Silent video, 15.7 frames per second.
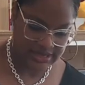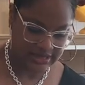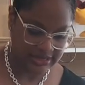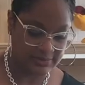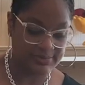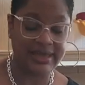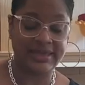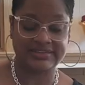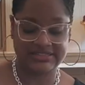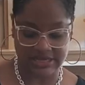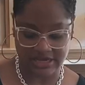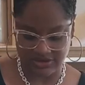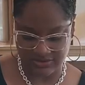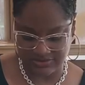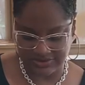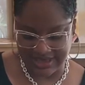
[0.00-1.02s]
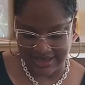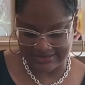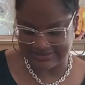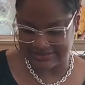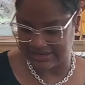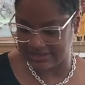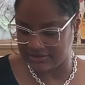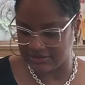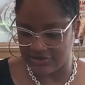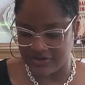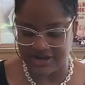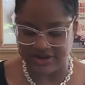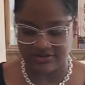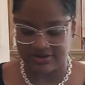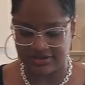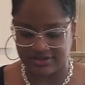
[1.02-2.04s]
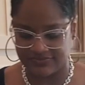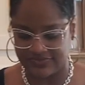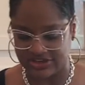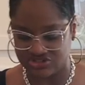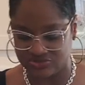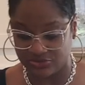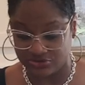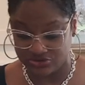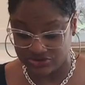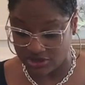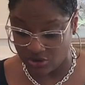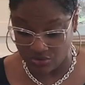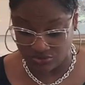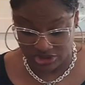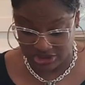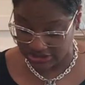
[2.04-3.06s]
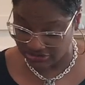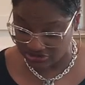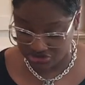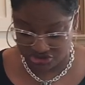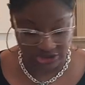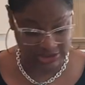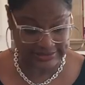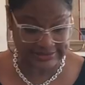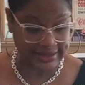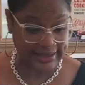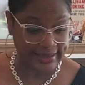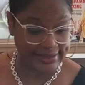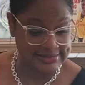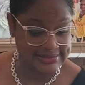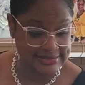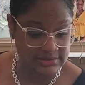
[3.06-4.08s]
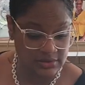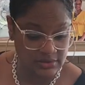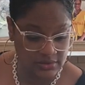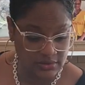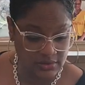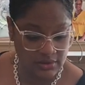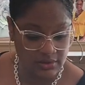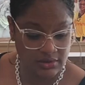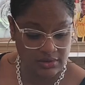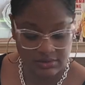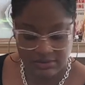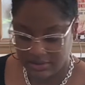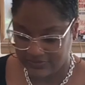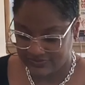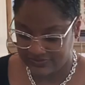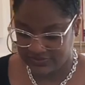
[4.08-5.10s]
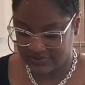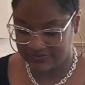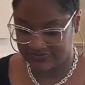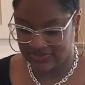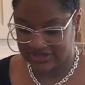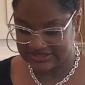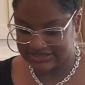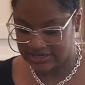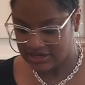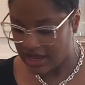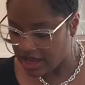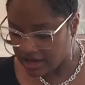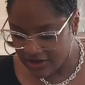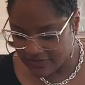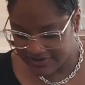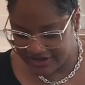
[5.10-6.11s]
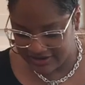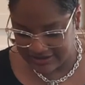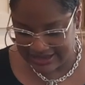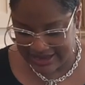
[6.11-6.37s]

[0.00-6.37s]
Anybody tell you that, say, Lori don't cook vegetables. You say, oh yes, she does. They say, y'all over there in